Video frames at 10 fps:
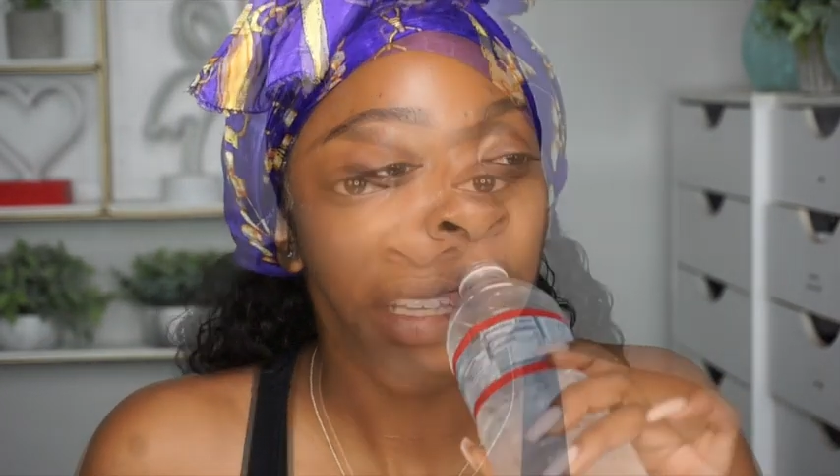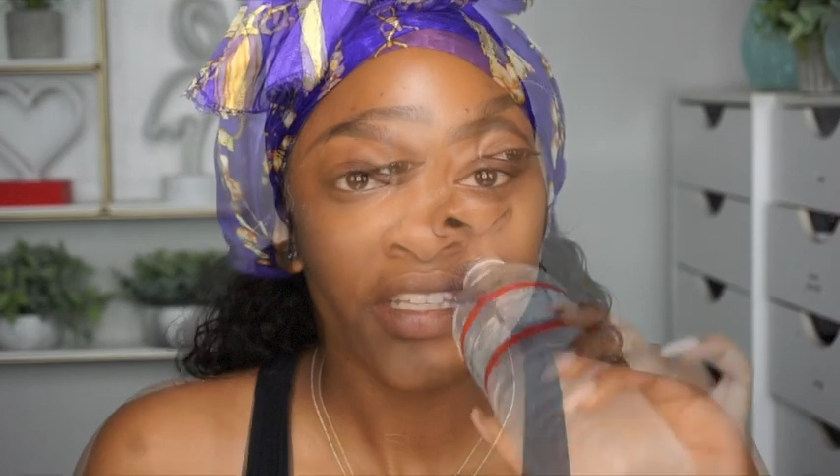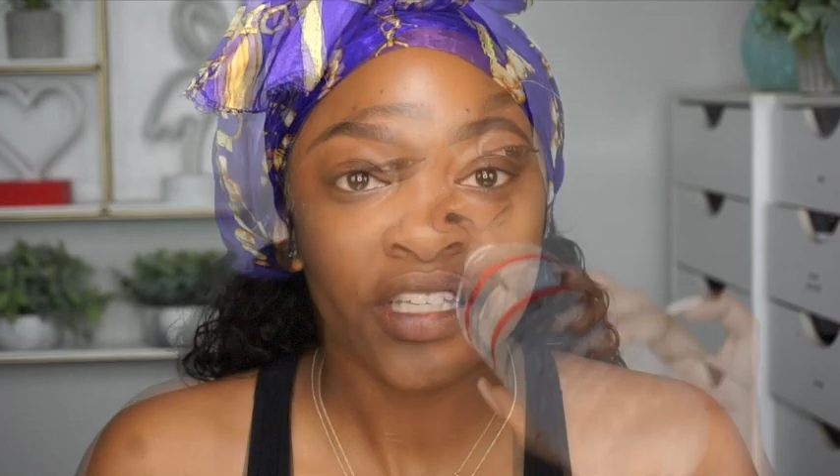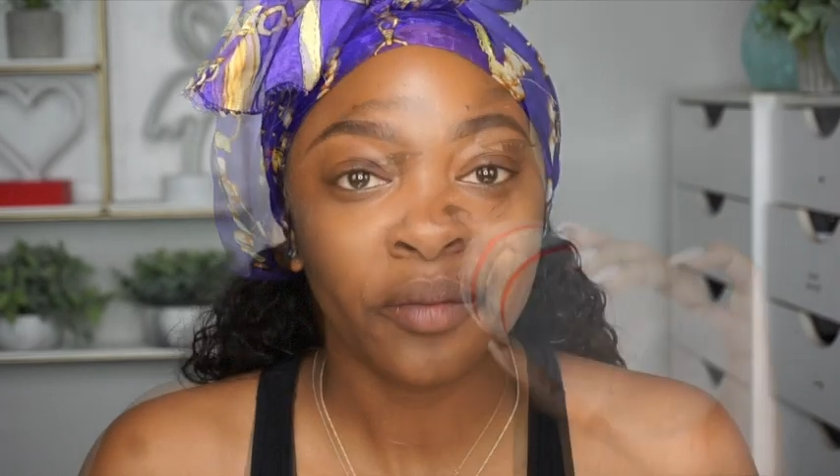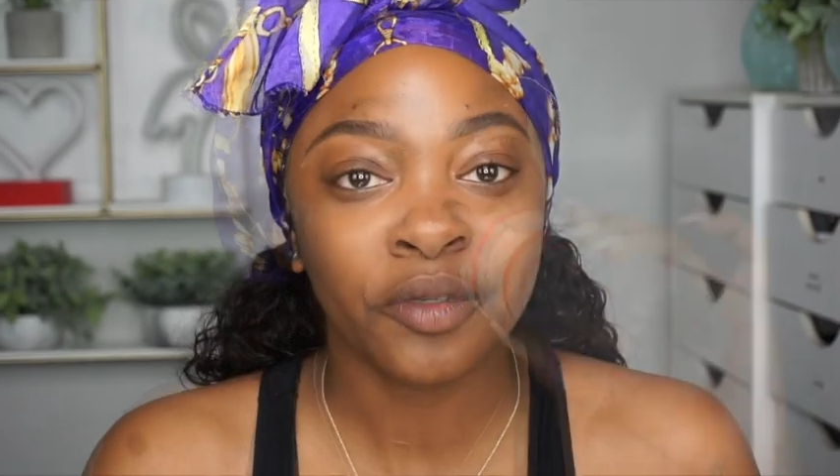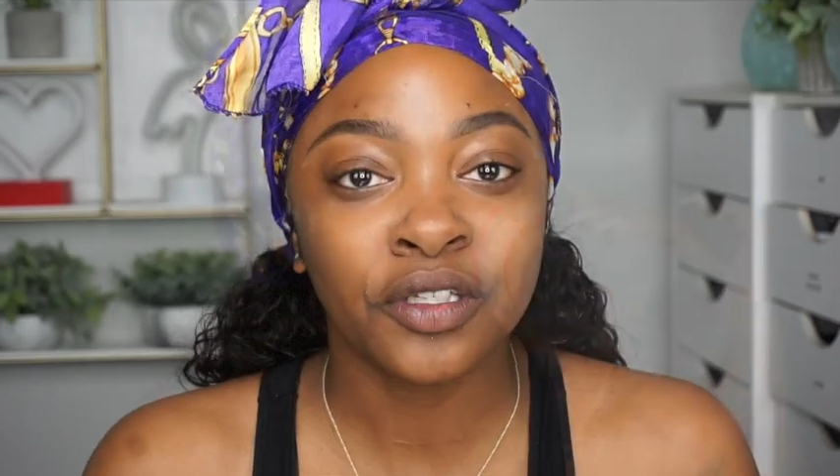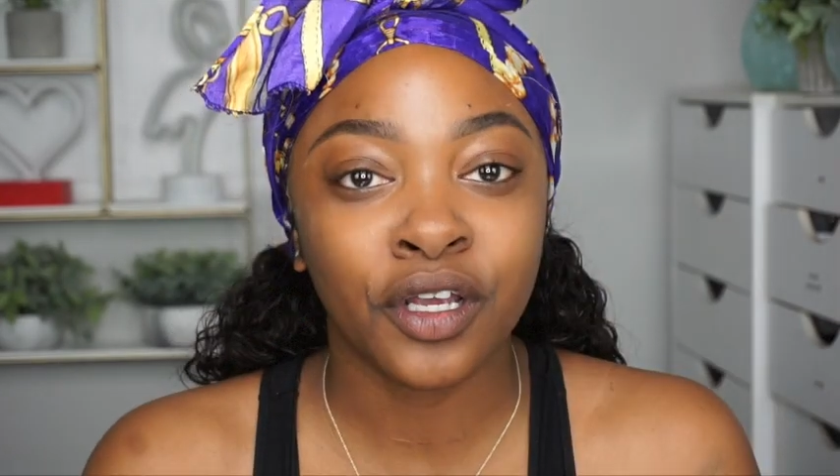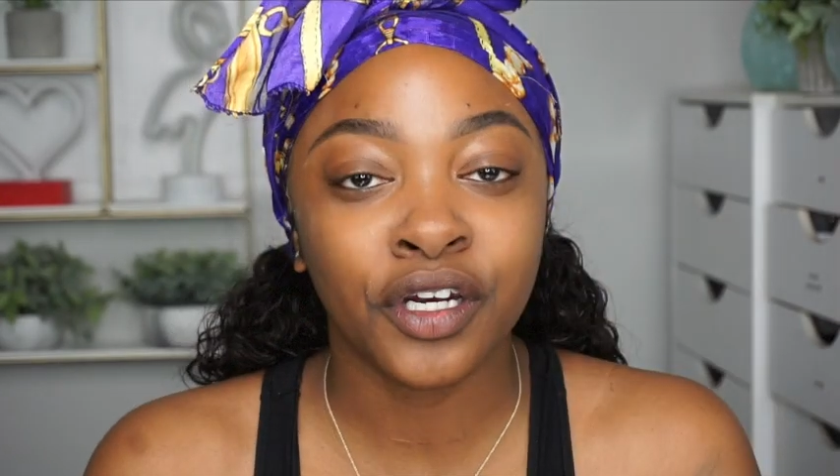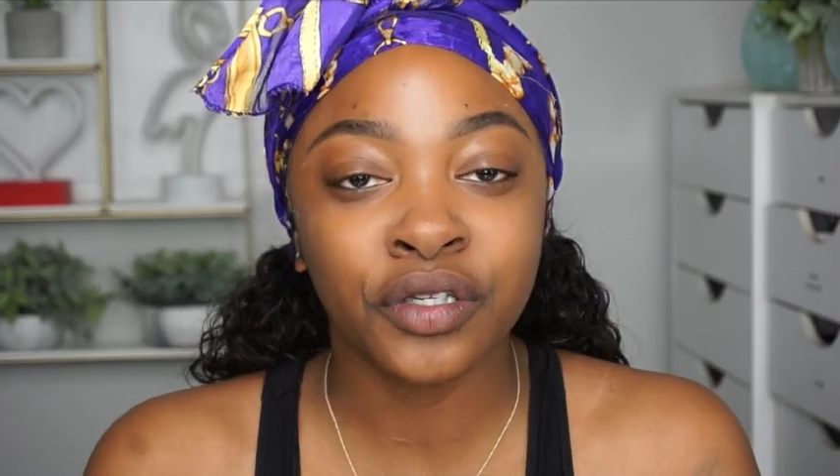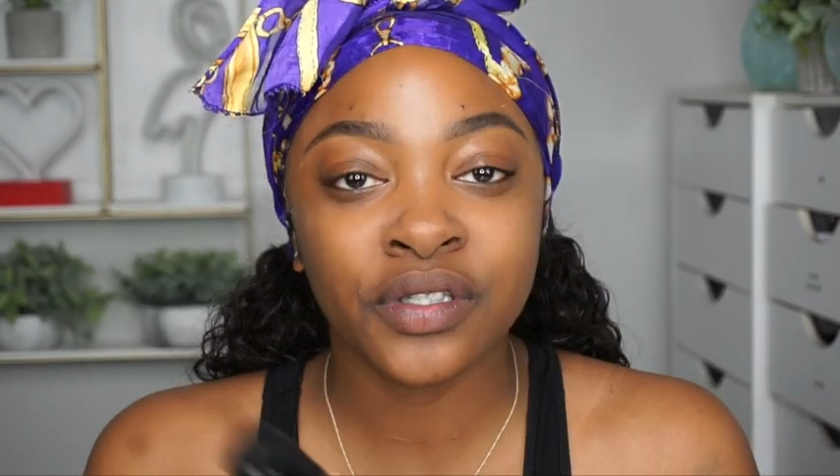So I'm
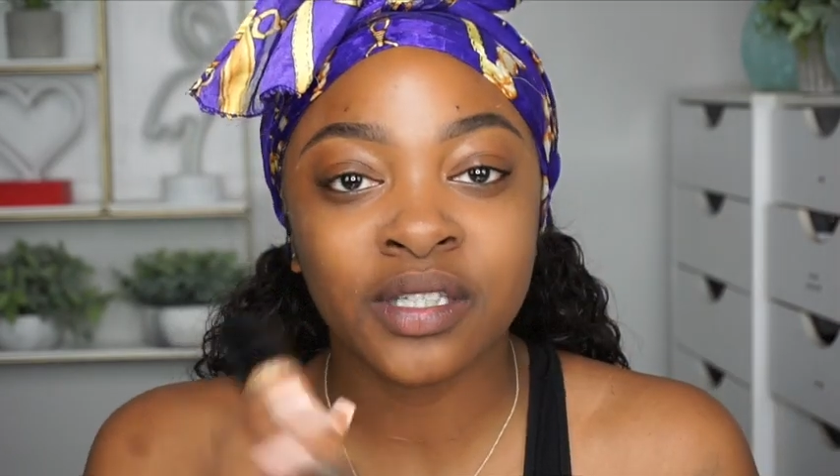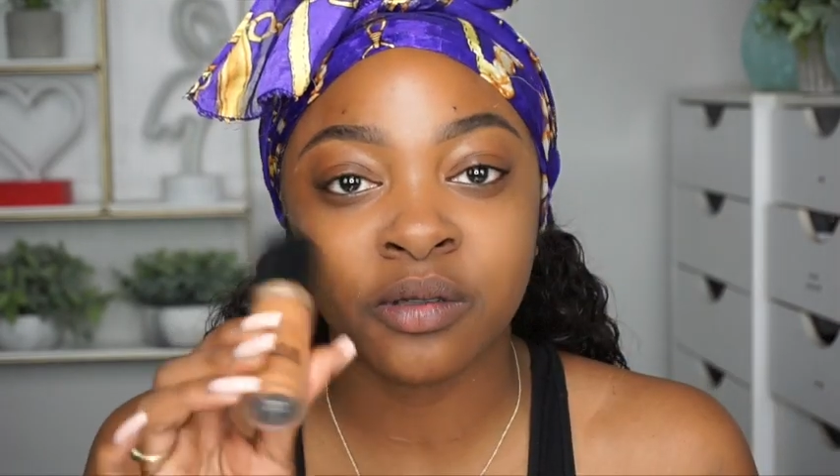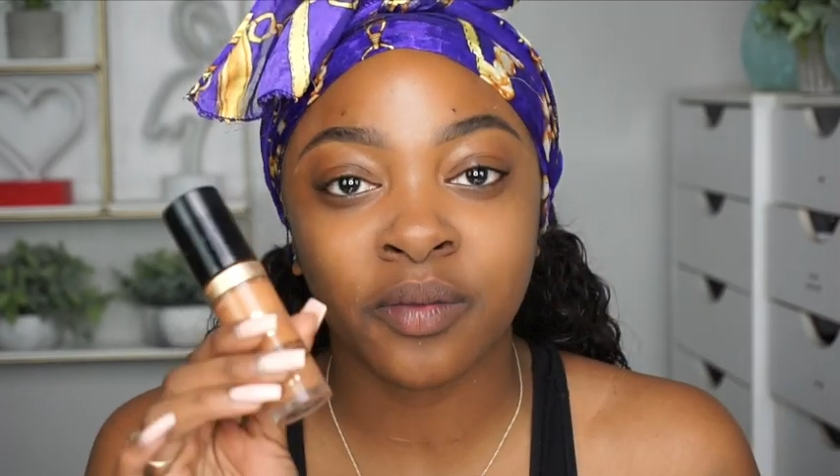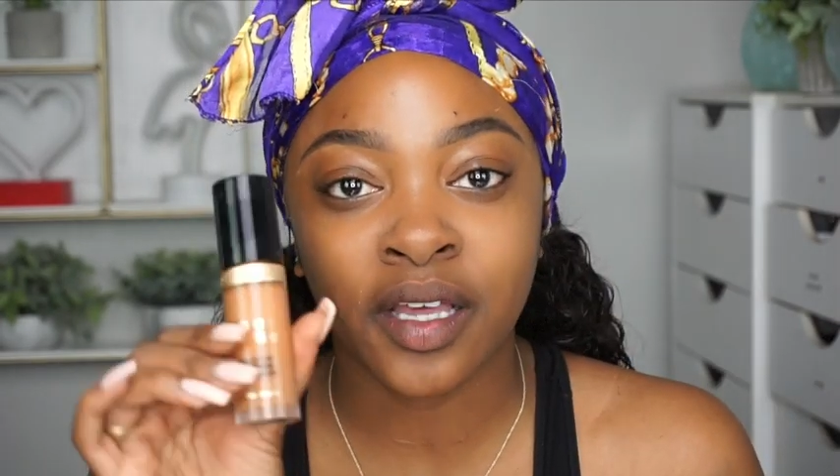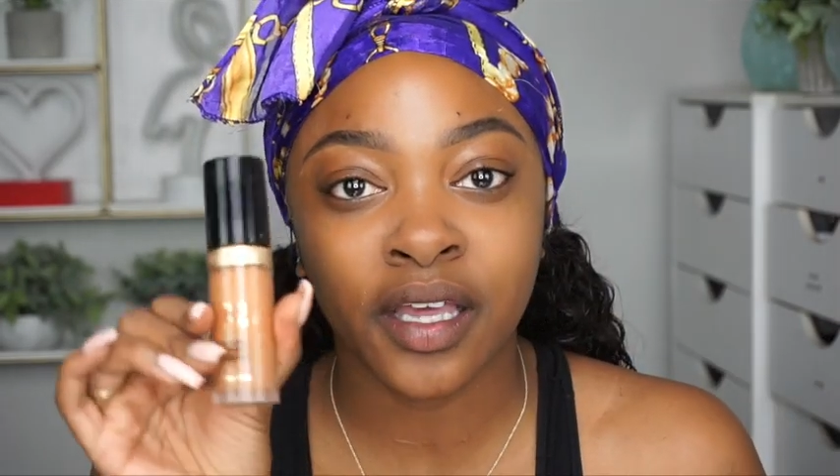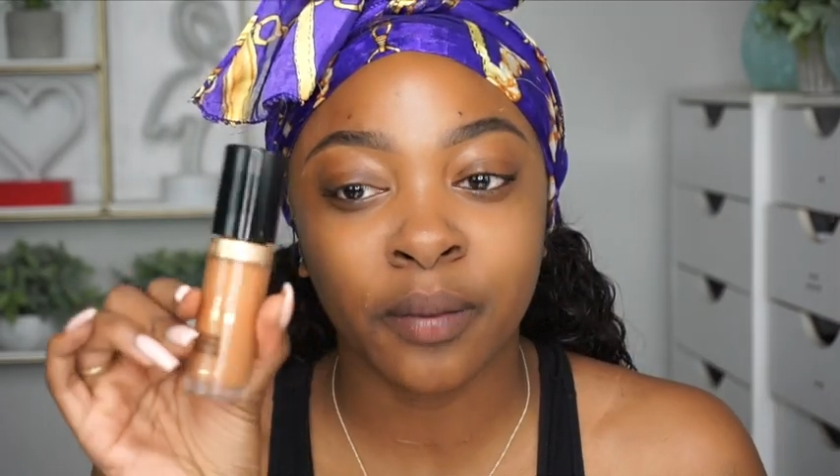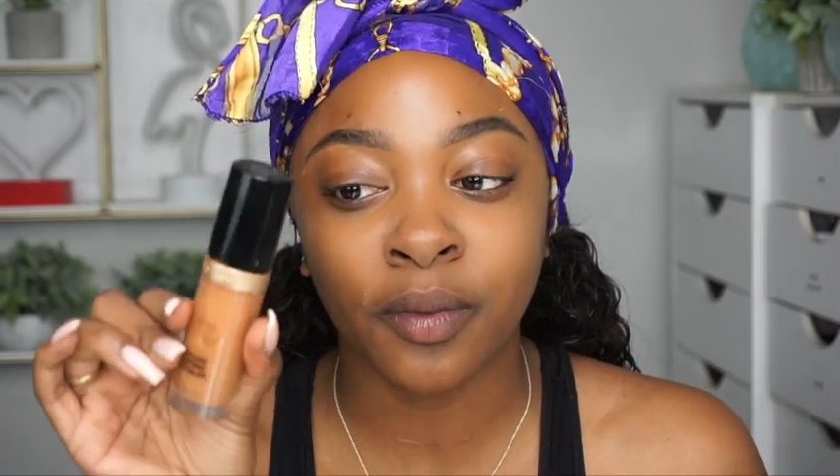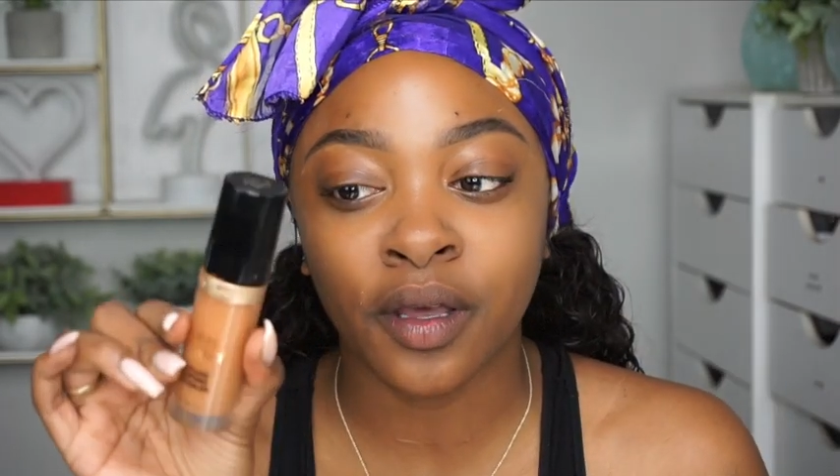gonna use some of my